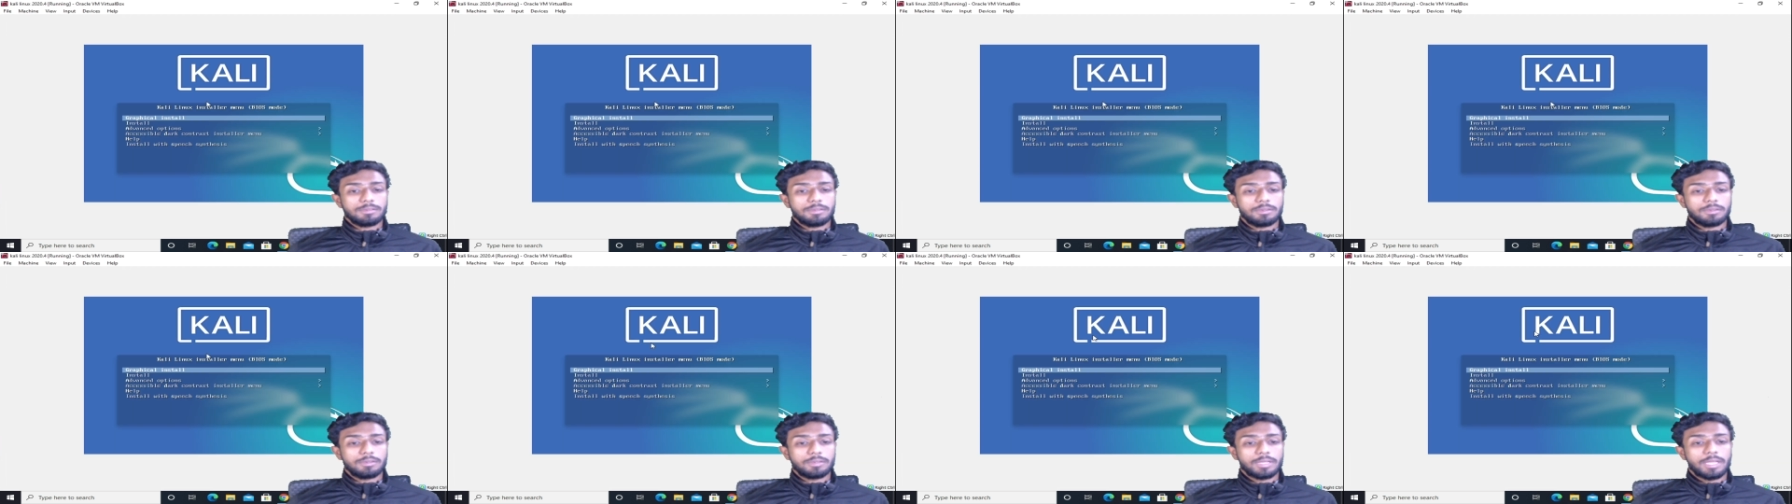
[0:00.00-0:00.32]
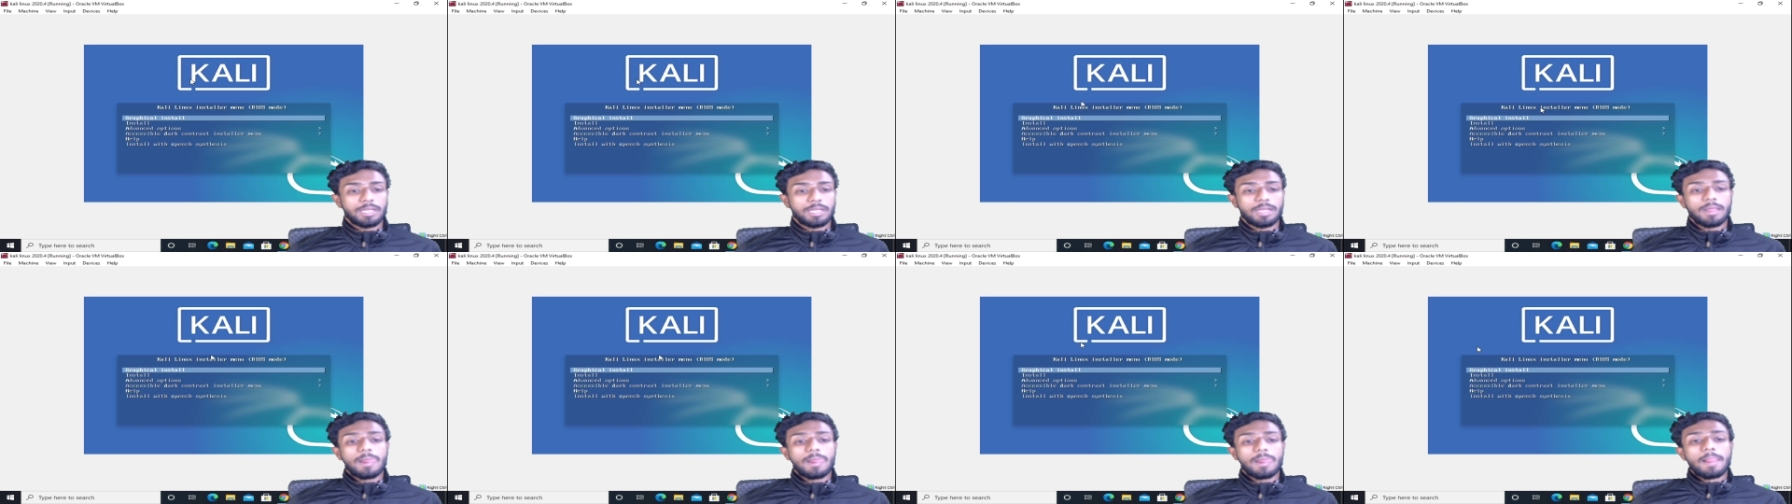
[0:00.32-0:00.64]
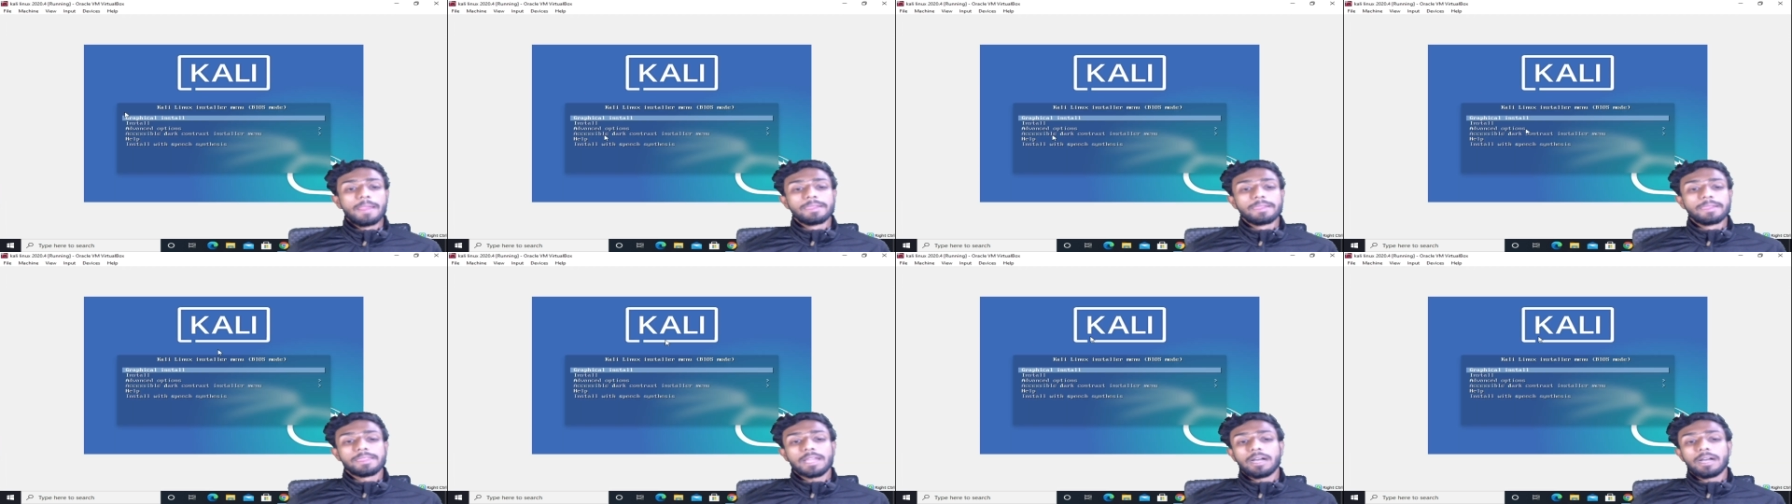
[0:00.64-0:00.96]
okay
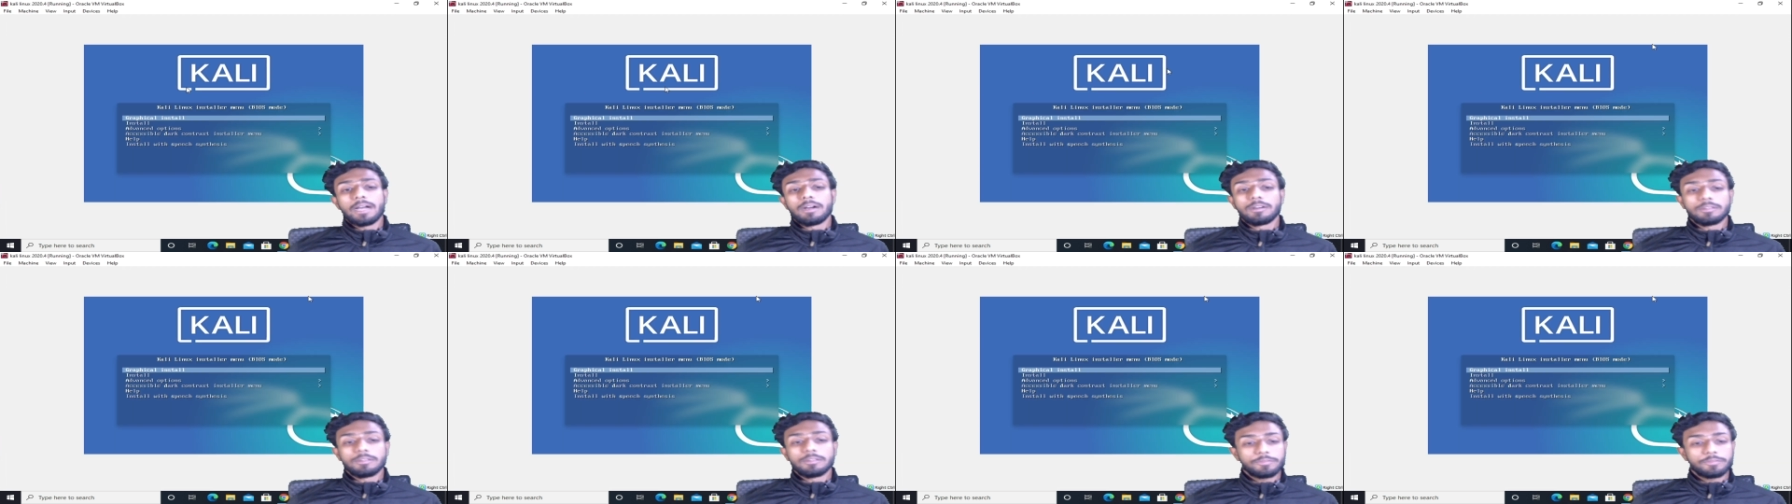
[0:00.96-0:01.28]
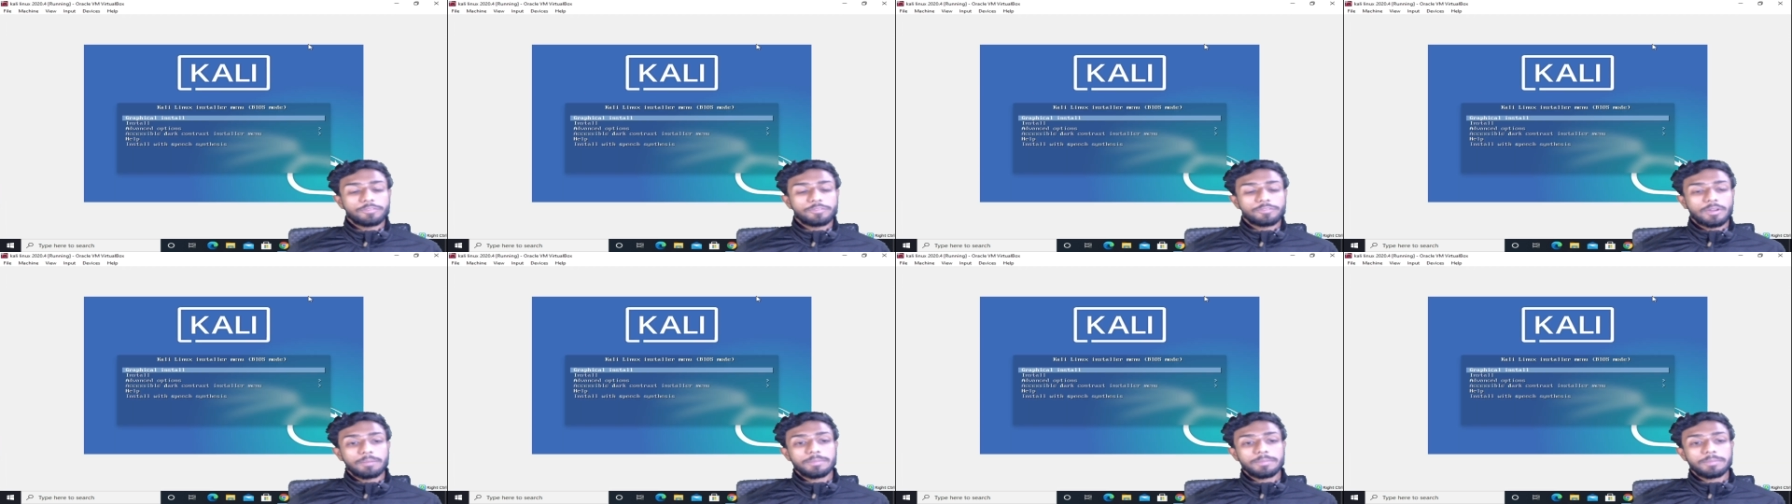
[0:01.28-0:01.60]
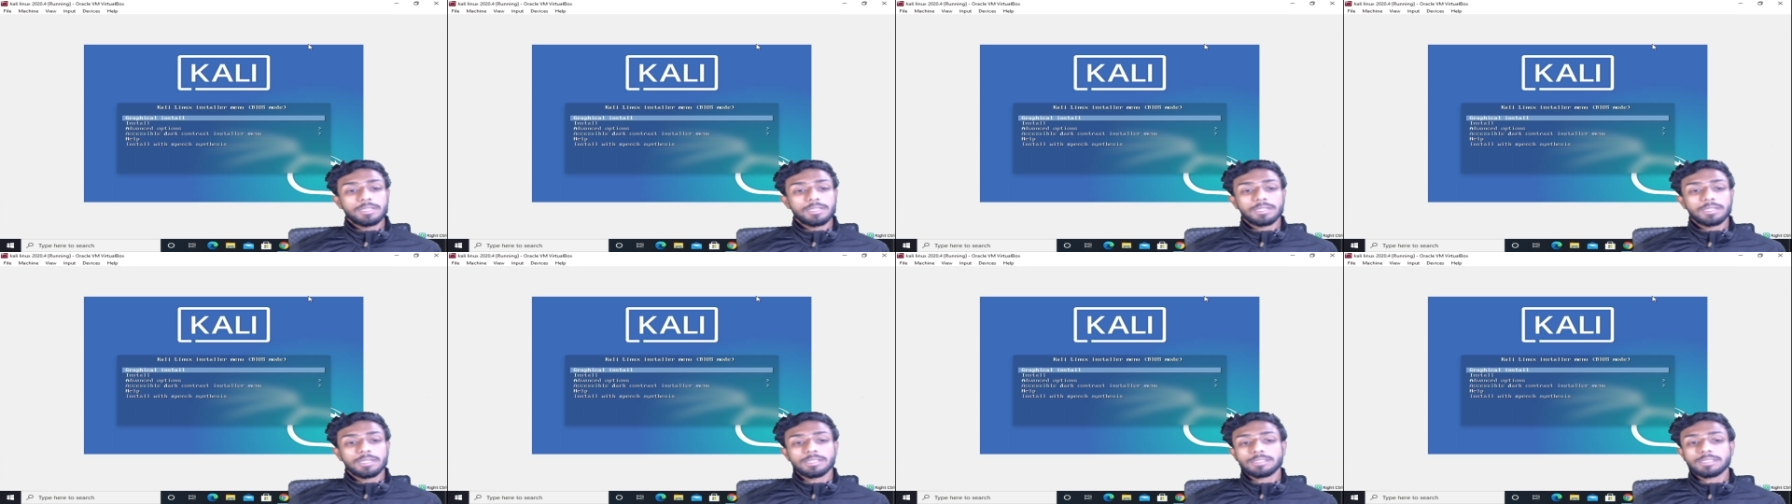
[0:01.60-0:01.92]
now from
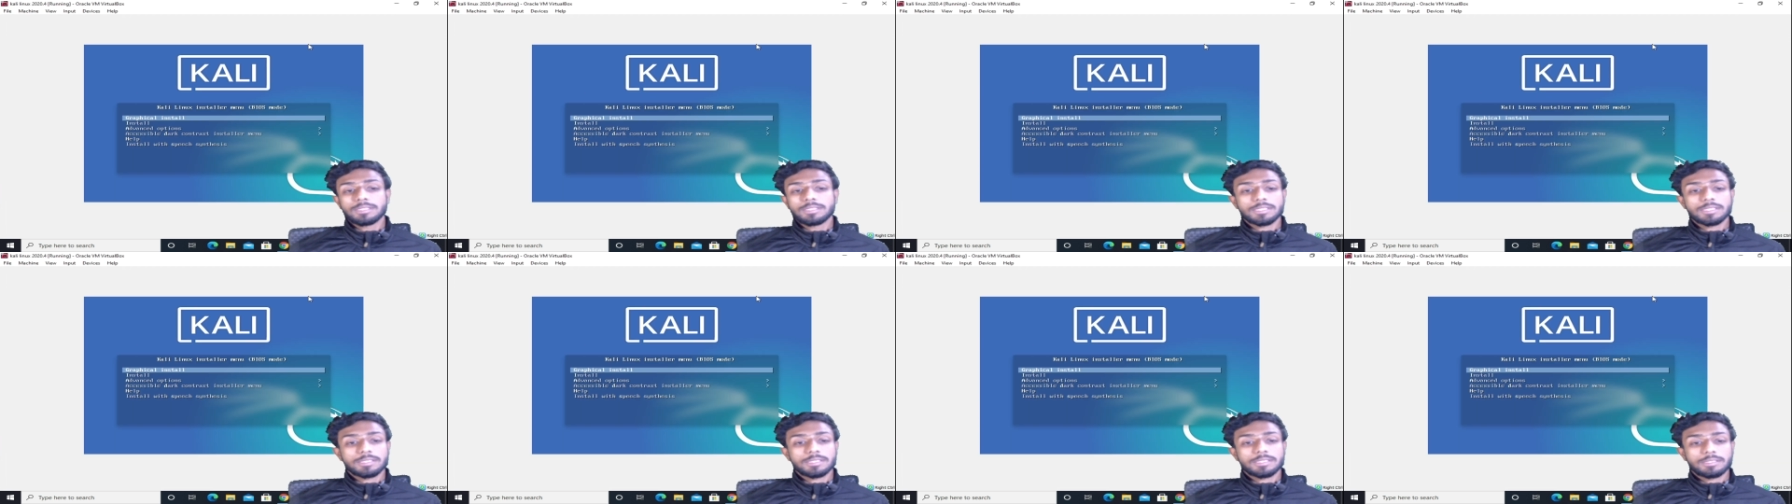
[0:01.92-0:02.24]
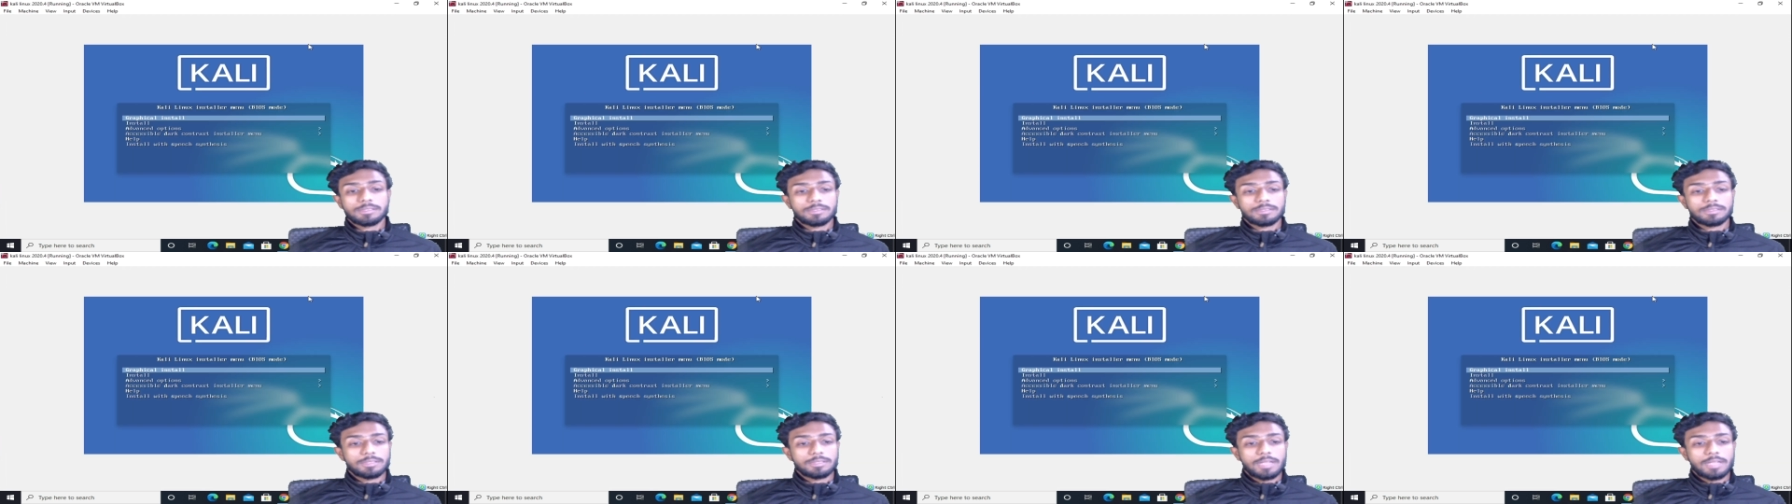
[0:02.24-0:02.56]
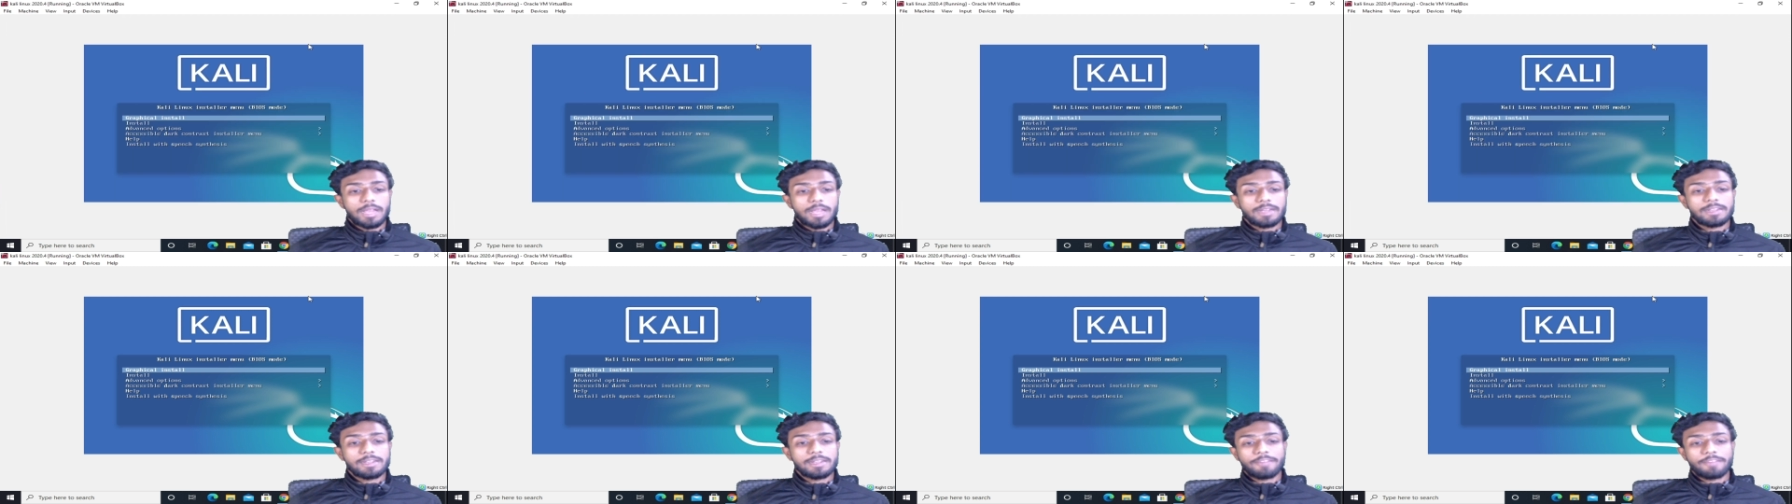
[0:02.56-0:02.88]
here just
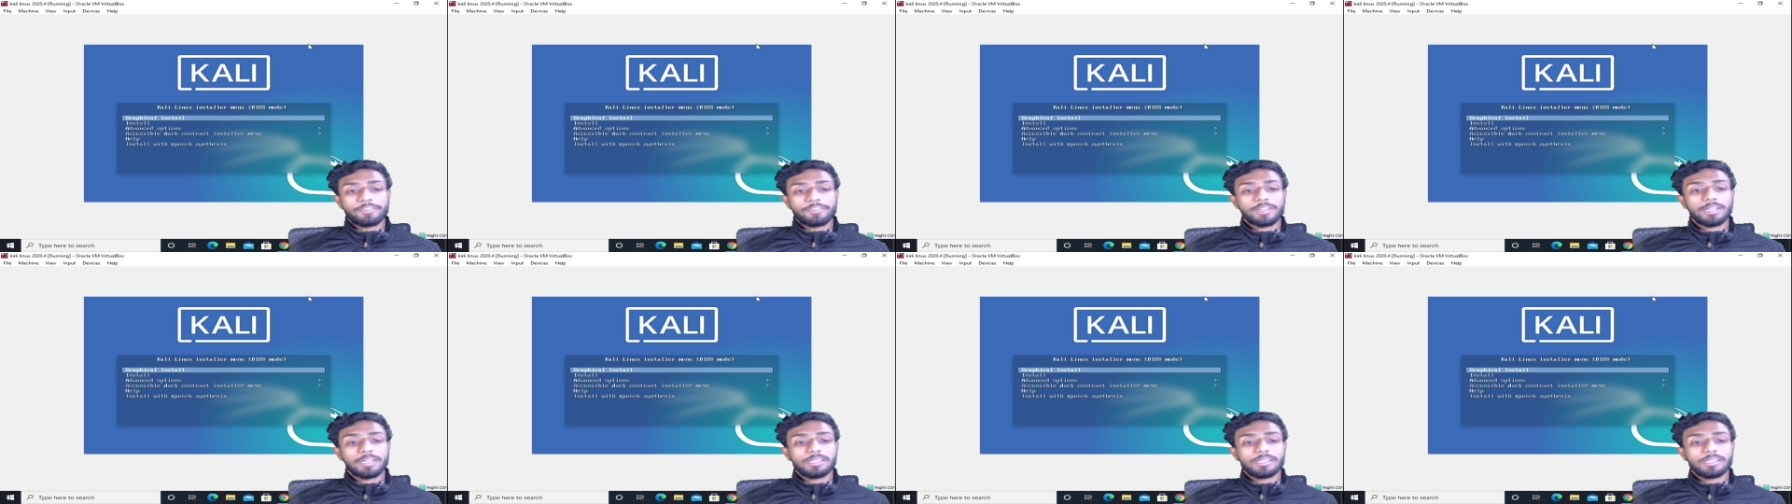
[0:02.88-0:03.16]
select graphical